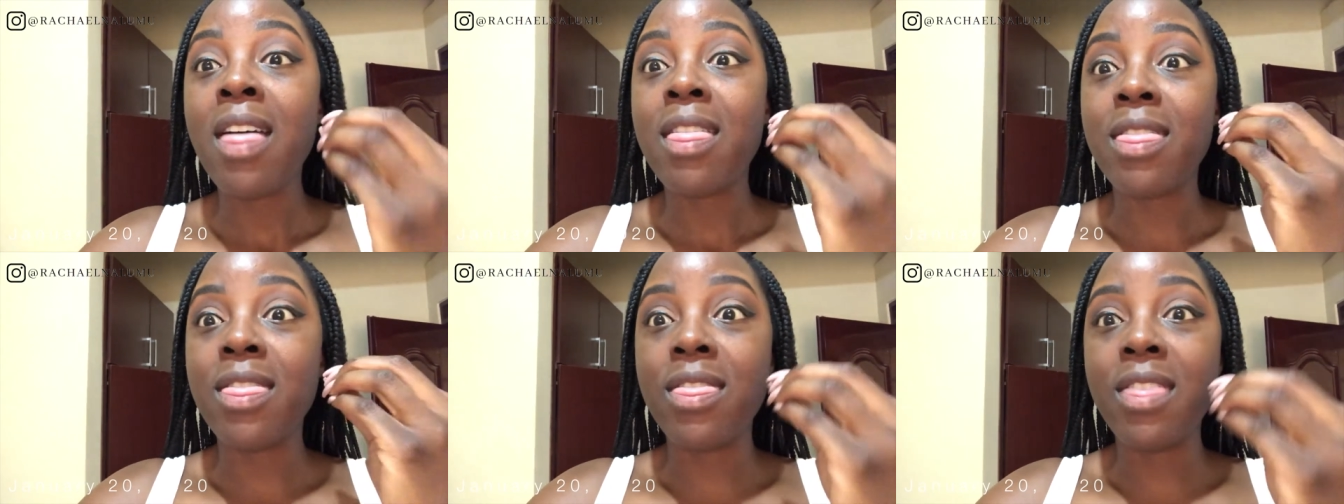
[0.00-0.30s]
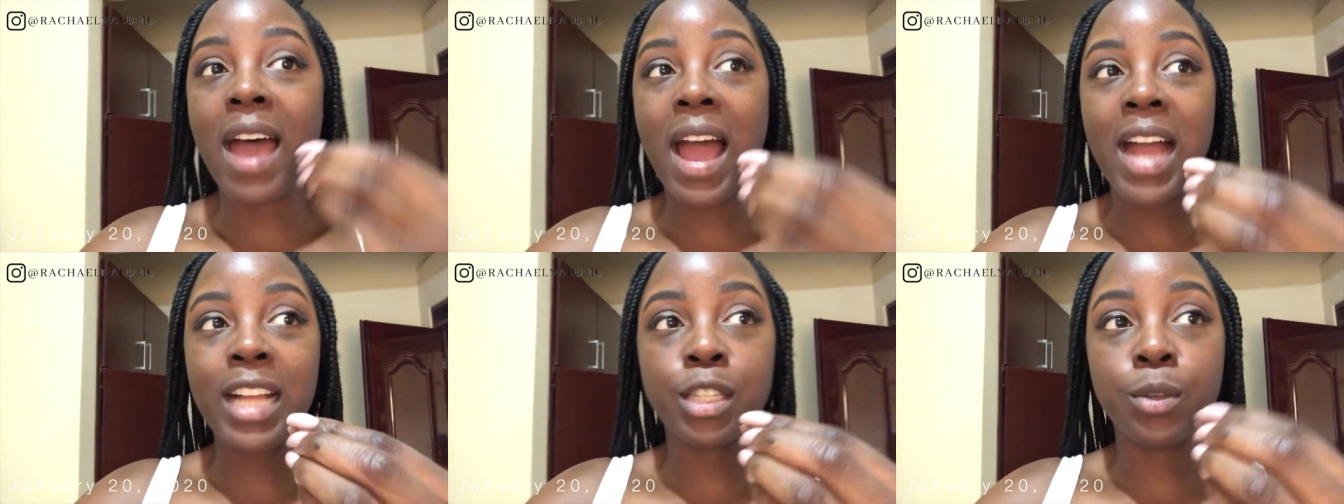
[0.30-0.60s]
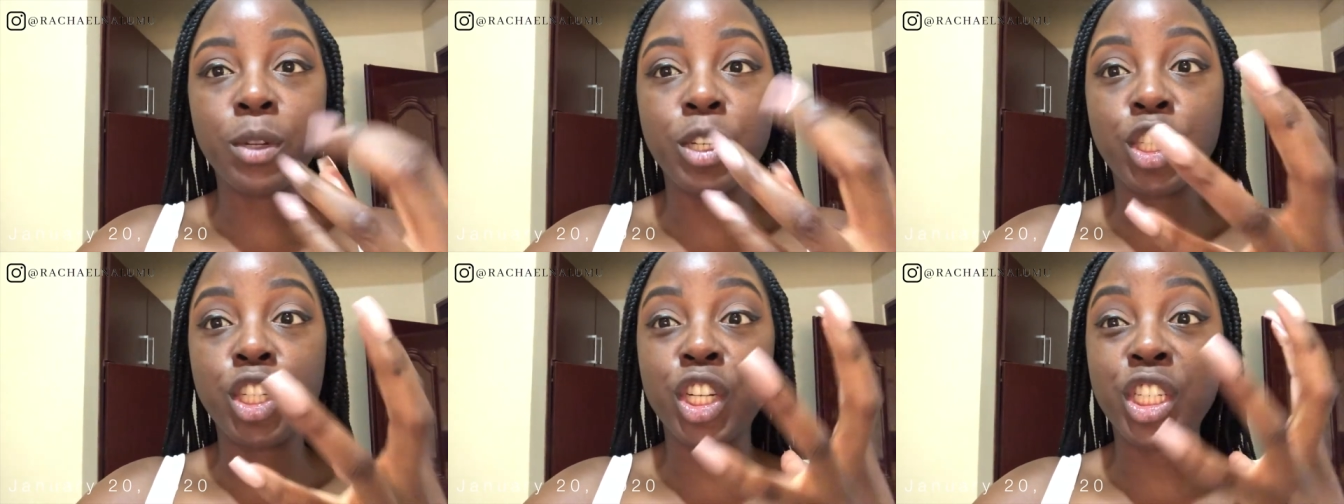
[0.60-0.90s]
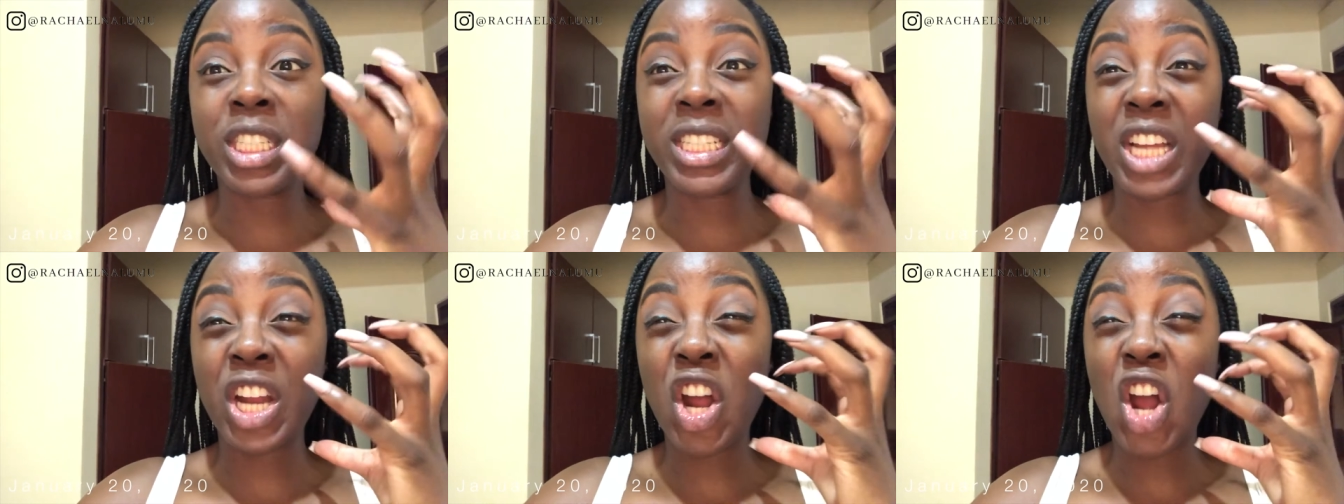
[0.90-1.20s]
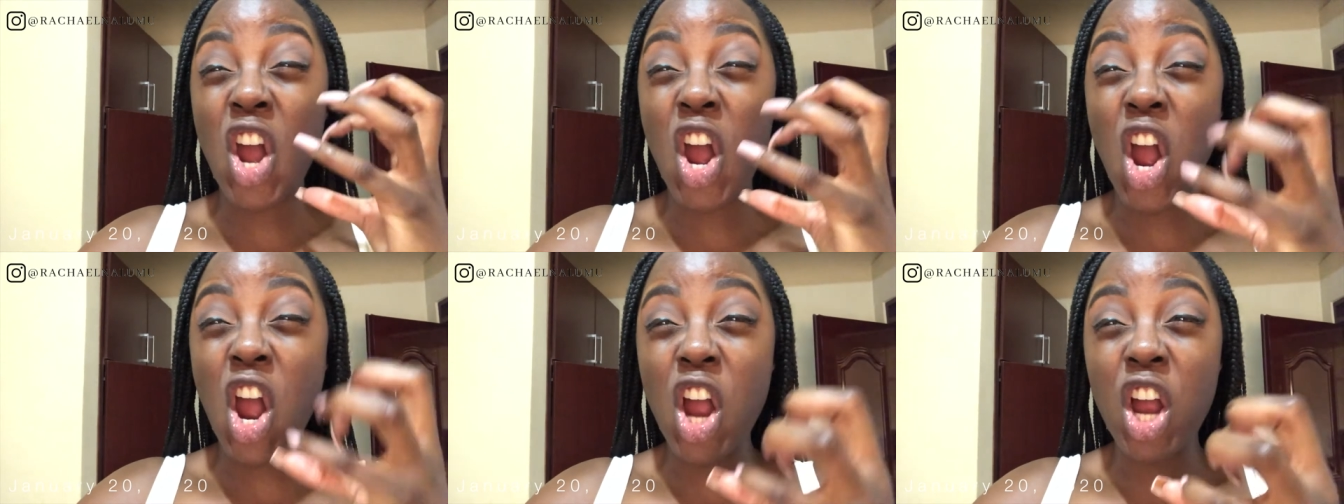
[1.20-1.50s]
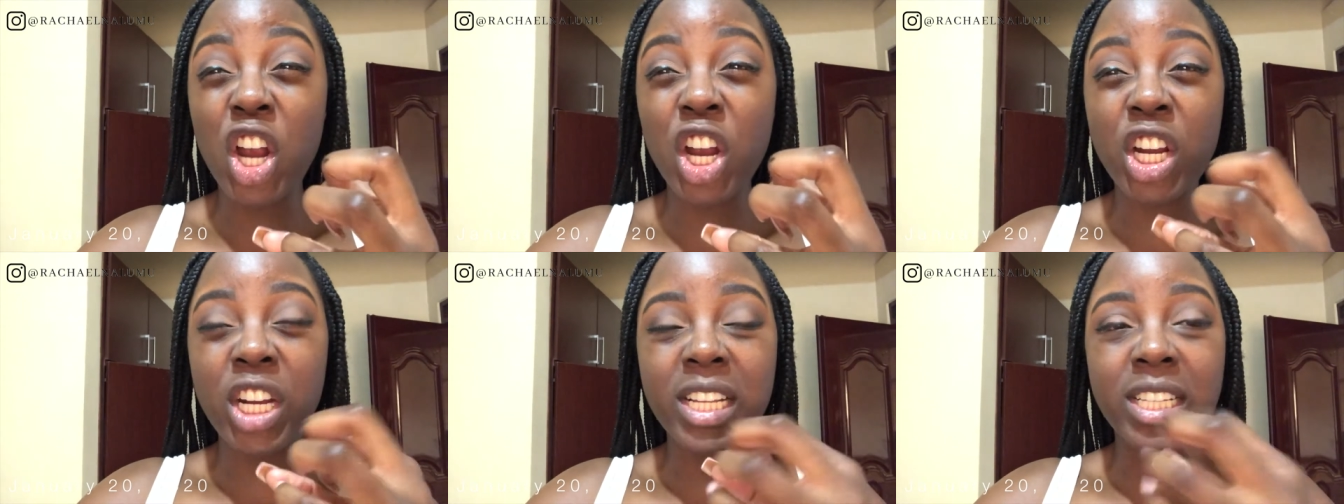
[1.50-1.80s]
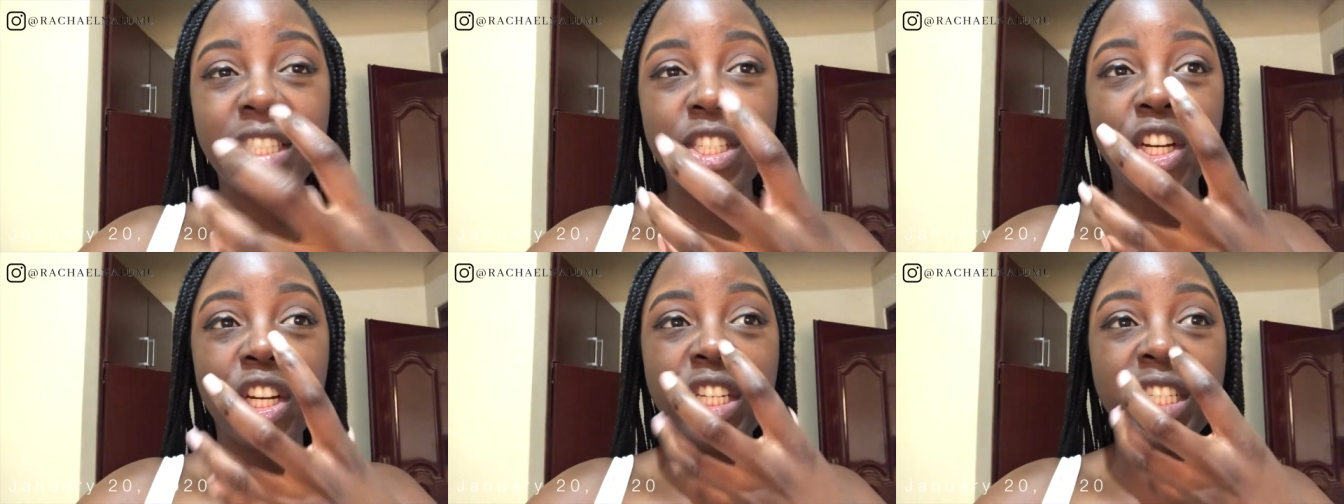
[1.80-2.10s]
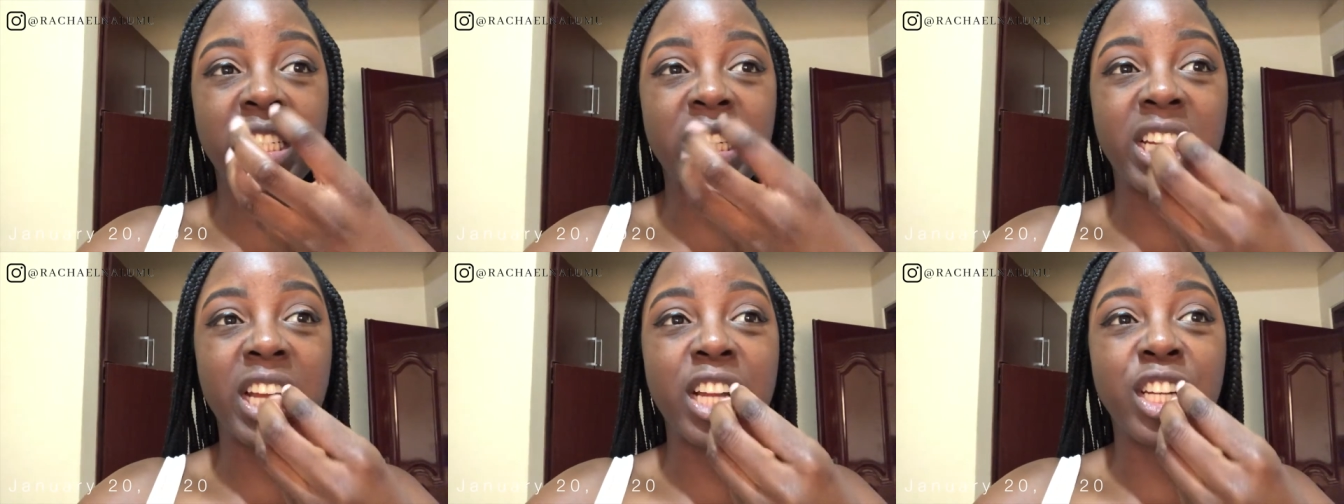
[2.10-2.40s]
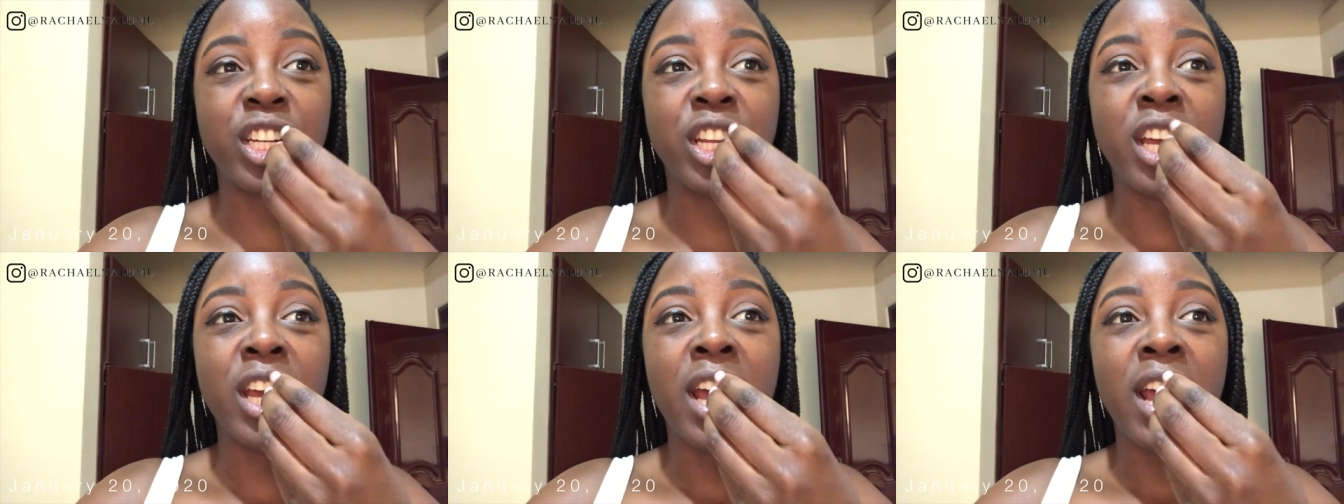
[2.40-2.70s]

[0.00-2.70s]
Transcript: that's when it started to get hard. It started to get